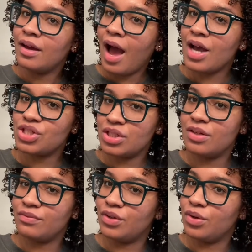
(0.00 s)
I should
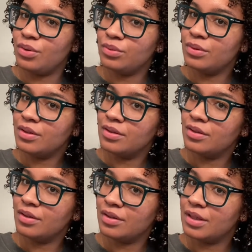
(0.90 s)
have known
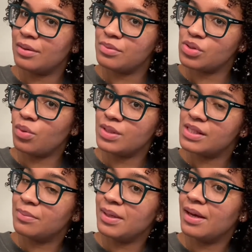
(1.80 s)
there was going
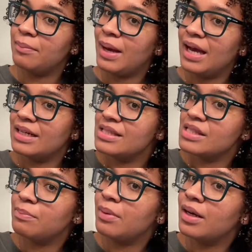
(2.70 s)
to be a balance,
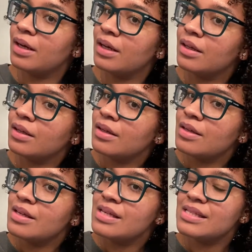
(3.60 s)
but
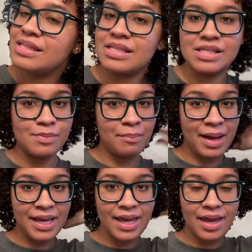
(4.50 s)
since my
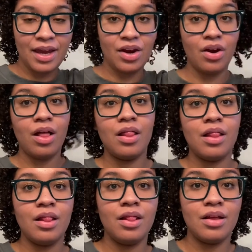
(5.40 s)
hair
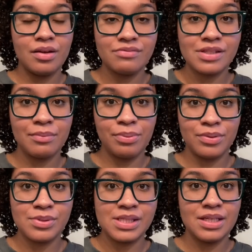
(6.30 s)
loves
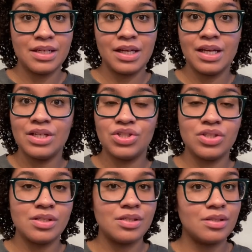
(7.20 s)
protein, it
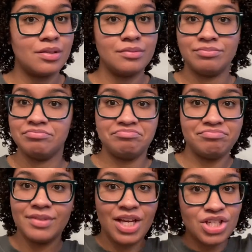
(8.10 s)
just,
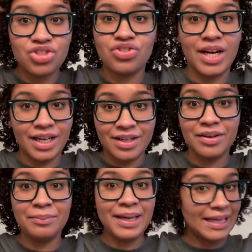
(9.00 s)
it drank it
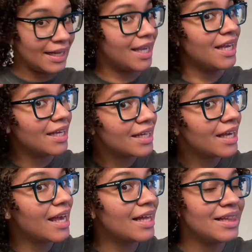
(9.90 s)
up. It, it,
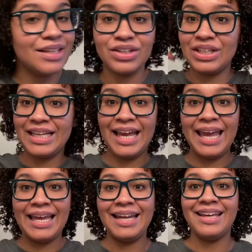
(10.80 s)
it literally
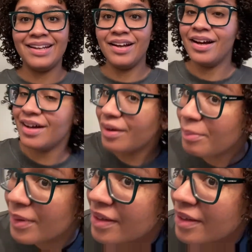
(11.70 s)
ate it up